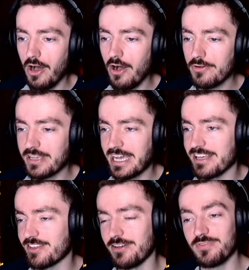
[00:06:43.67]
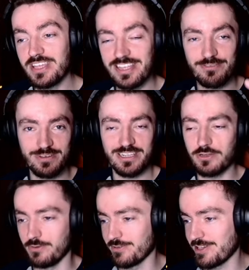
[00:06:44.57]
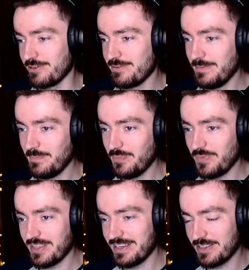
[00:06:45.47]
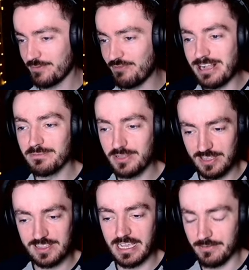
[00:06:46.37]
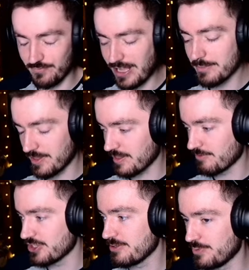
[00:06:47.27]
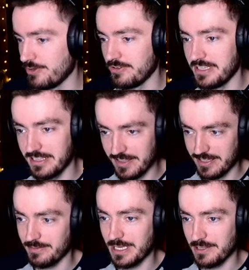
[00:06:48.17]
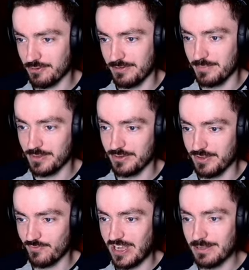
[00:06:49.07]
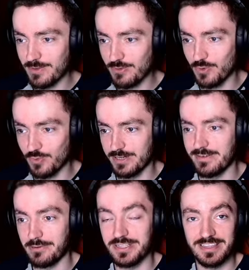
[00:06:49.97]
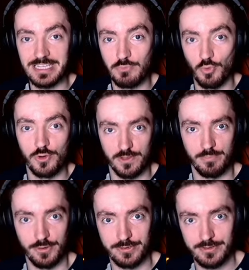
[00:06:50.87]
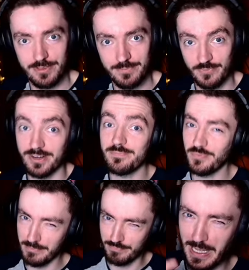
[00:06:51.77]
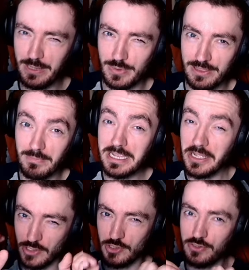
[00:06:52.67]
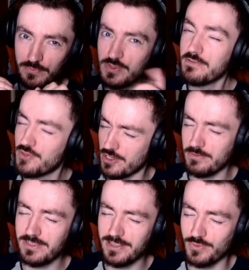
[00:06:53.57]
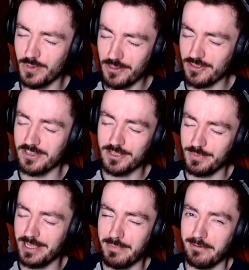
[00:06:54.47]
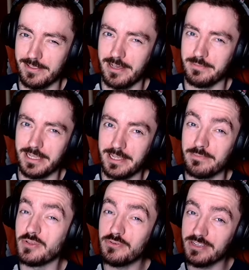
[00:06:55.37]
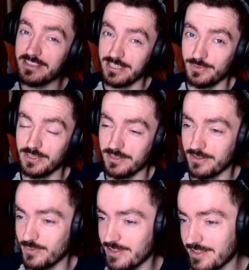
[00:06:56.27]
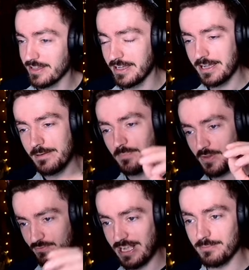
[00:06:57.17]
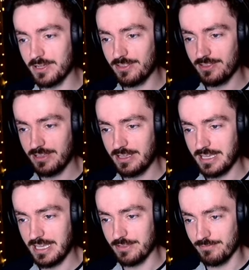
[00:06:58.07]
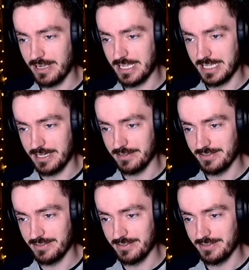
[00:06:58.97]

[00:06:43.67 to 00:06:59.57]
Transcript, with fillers: Okay, so this is really cool. So Falmouth is it, Falmouth is really important in this time of history because Falmouth was one of our deep water ports. Right, bear with me. You've you've tuned in to watch Stirx play a maritime game. You can deal with the consequences. Falmouth is right here.